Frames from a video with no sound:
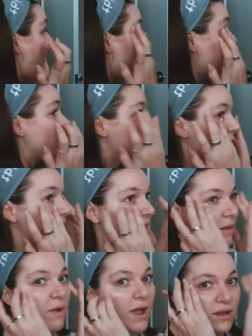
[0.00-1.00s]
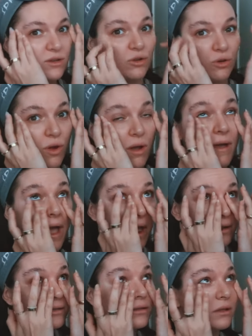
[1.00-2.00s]
You know what I might do? I
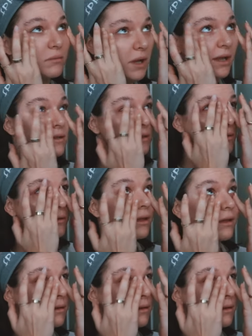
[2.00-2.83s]
actually might do that.